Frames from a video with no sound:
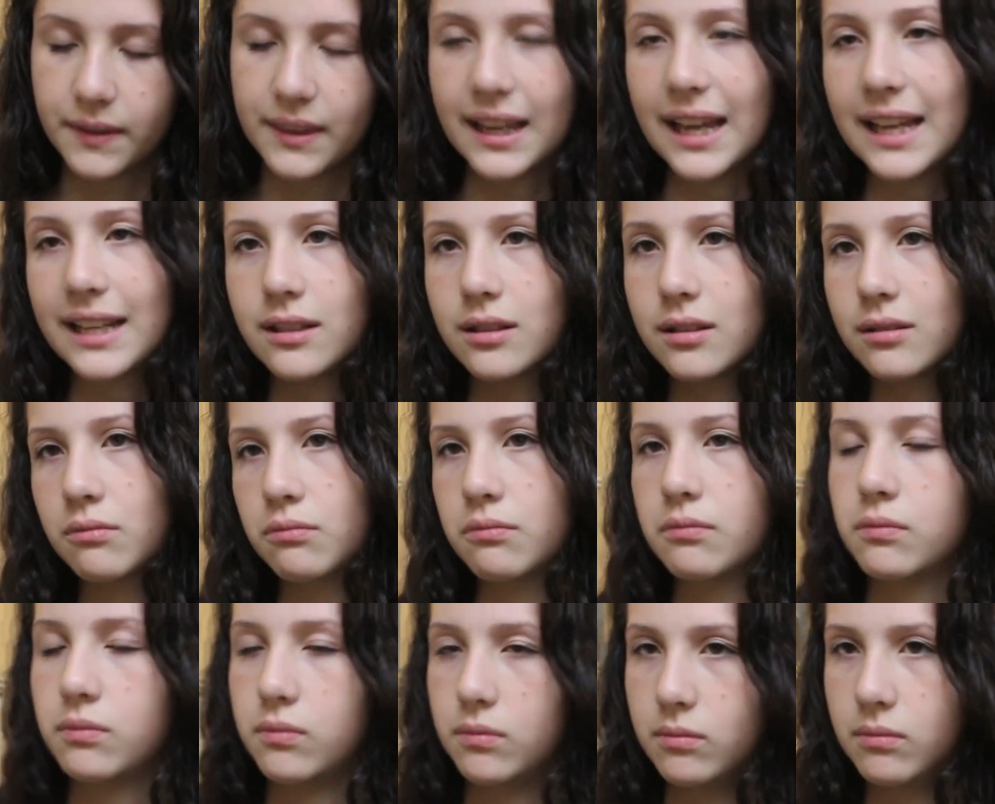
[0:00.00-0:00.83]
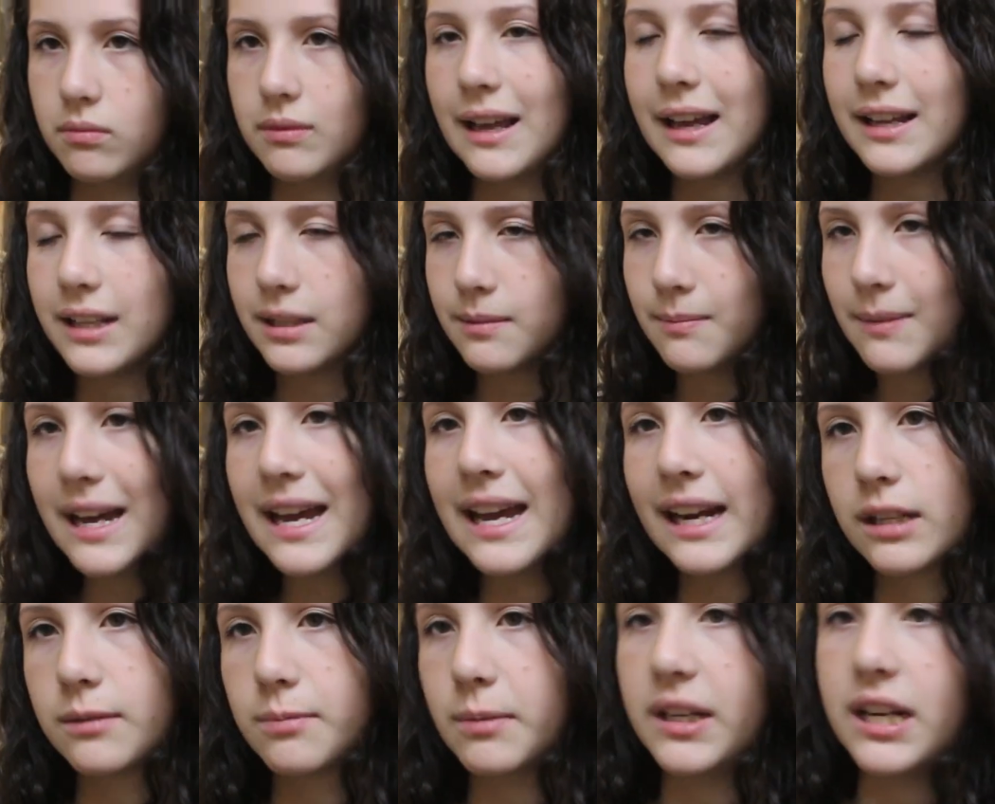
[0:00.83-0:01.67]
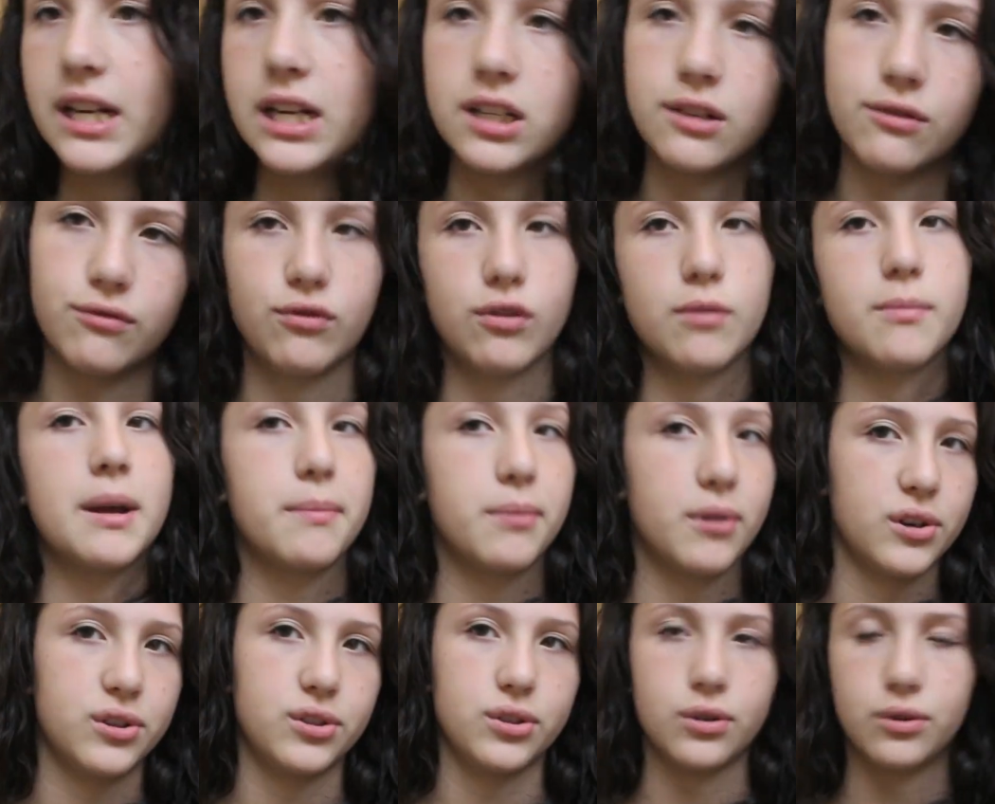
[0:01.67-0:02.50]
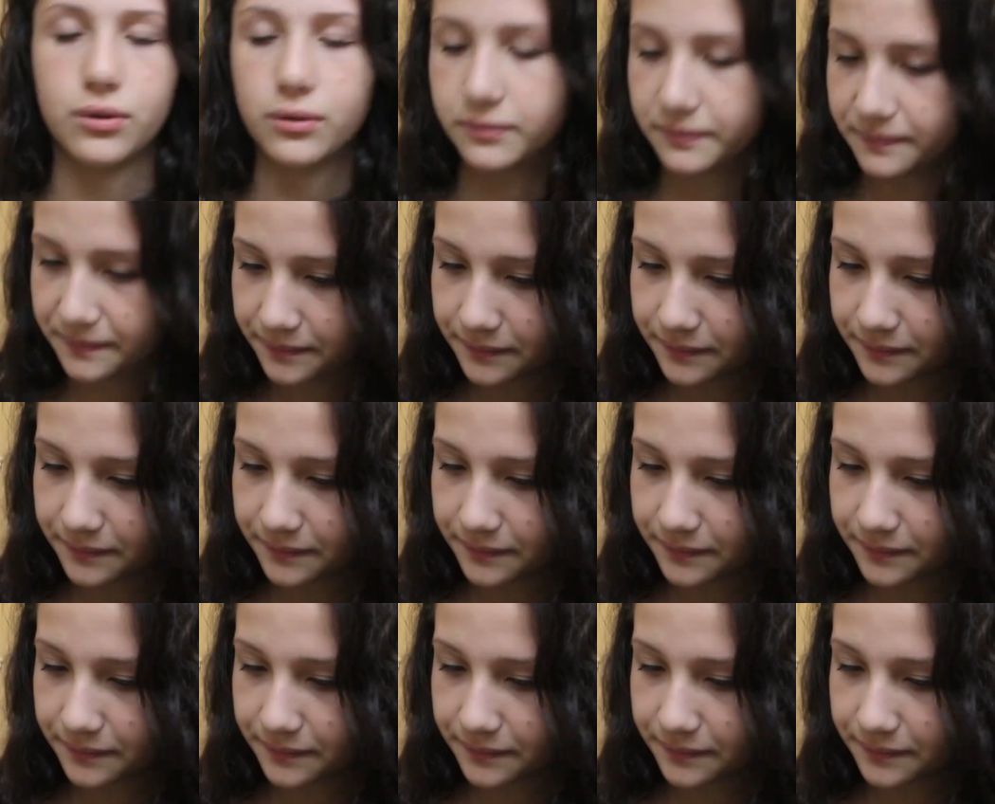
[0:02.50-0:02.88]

that's my explanation for my personal.